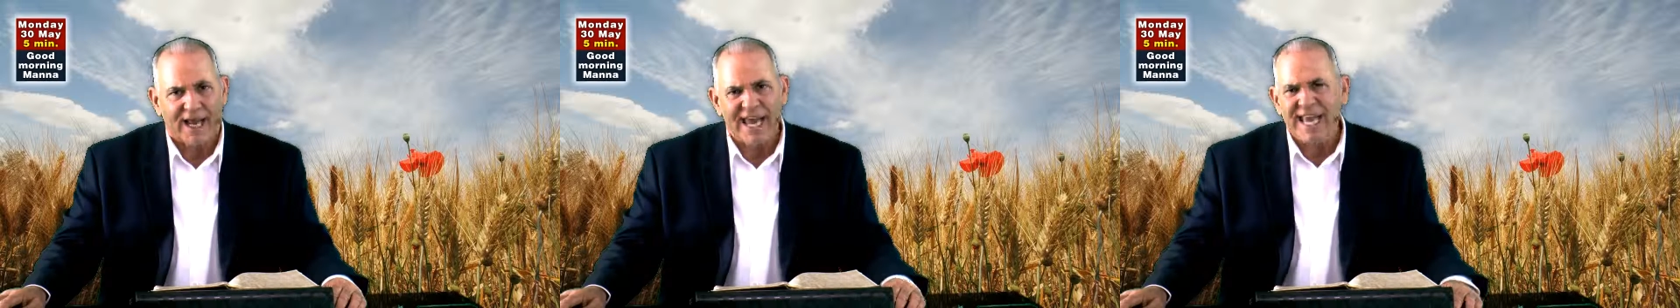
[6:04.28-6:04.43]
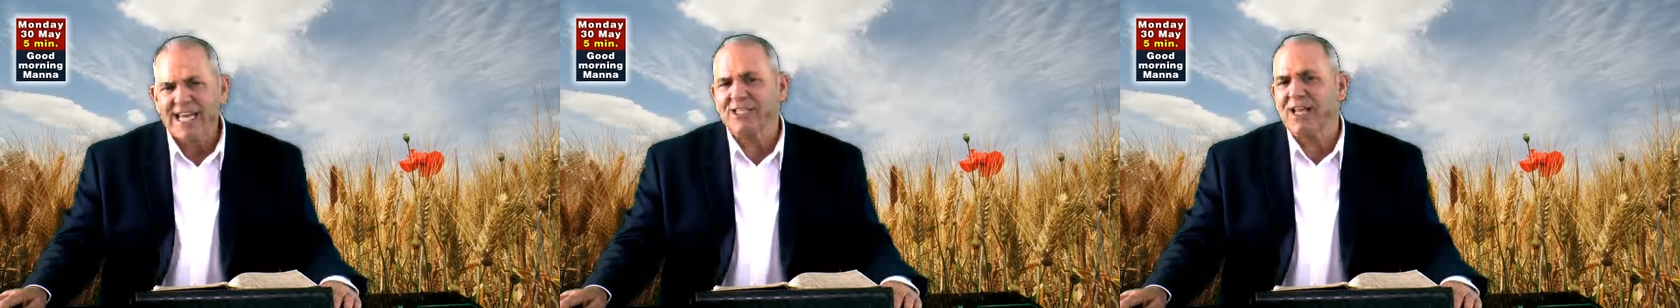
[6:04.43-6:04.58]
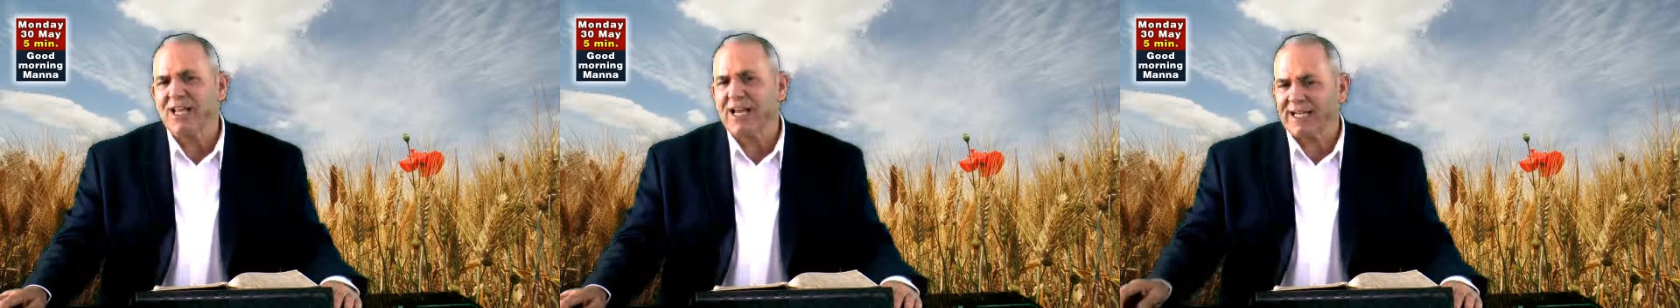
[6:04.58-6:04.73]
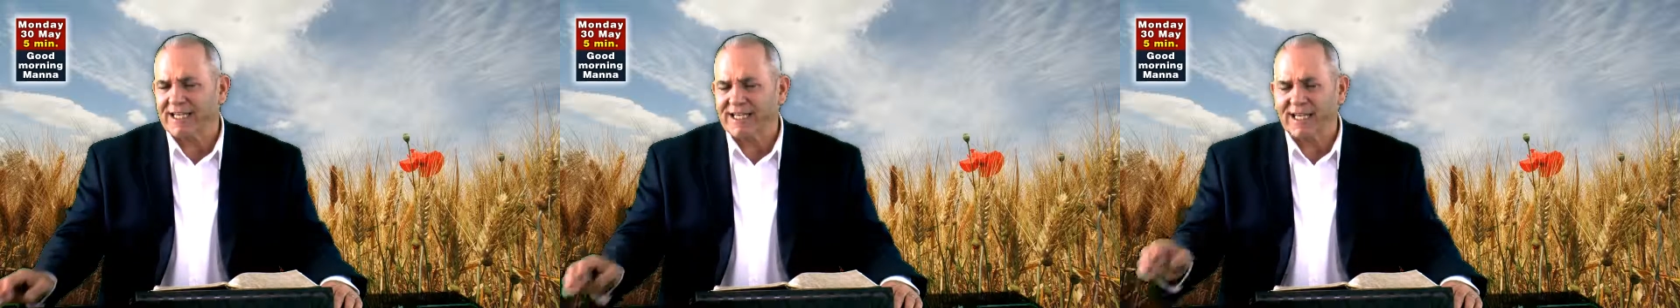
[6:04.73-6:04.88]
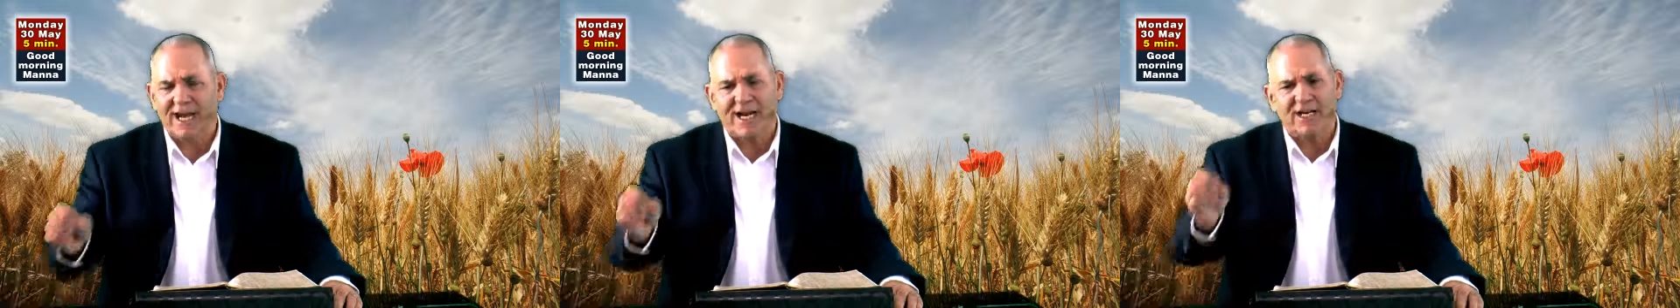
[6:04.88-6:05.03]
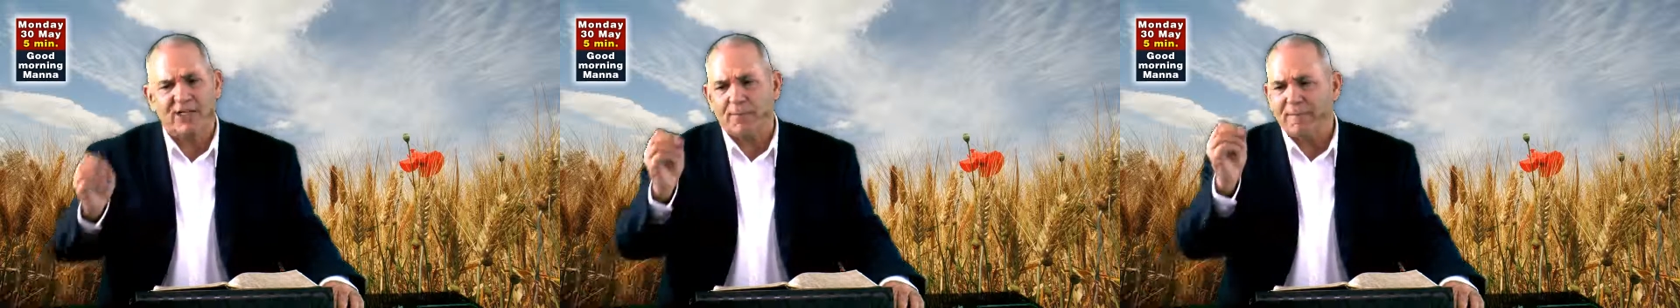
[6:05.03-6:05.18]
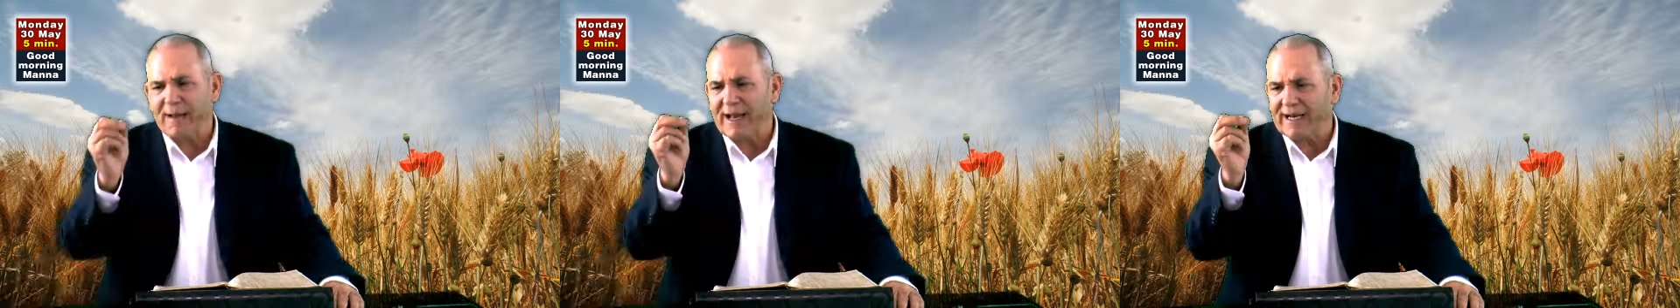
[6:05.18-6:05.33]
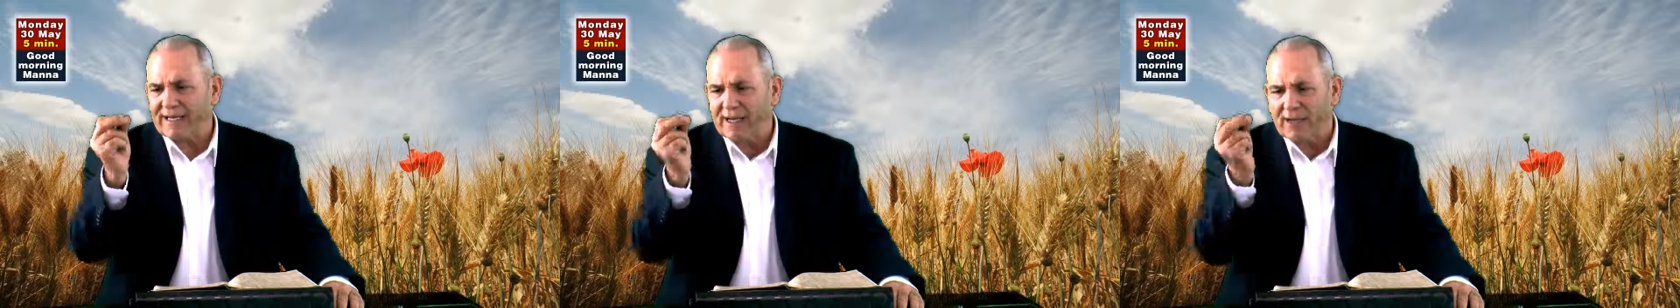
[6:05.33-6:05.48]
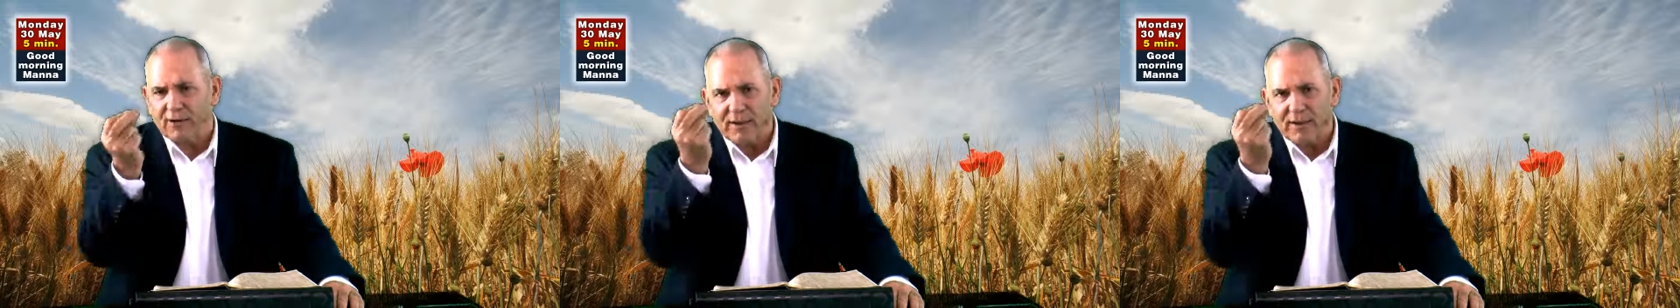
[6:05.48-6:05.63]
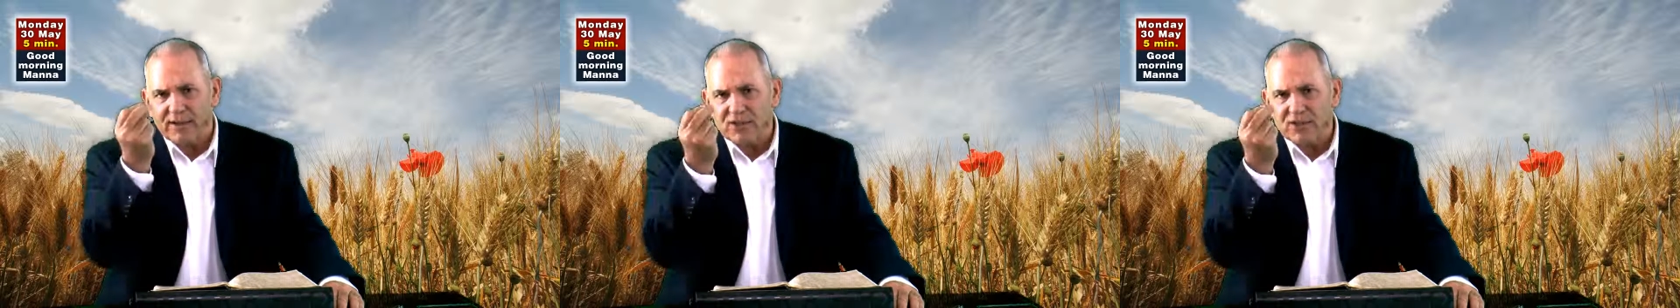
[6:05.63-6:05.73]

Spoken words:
He's not caring about the